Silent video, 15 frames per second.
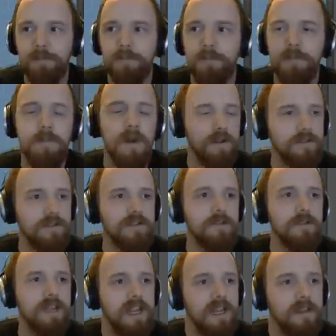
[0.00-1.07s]
much as you
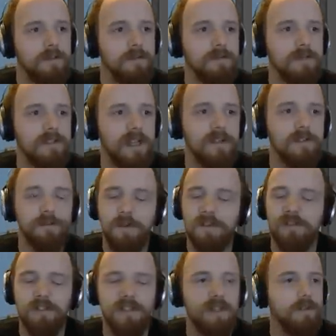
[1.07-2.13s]
can. Get as
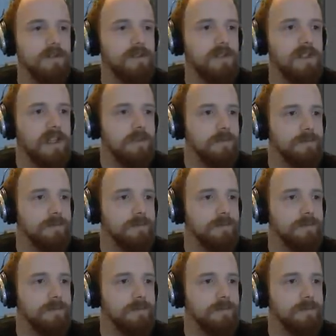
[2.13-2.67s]
much in there as you can.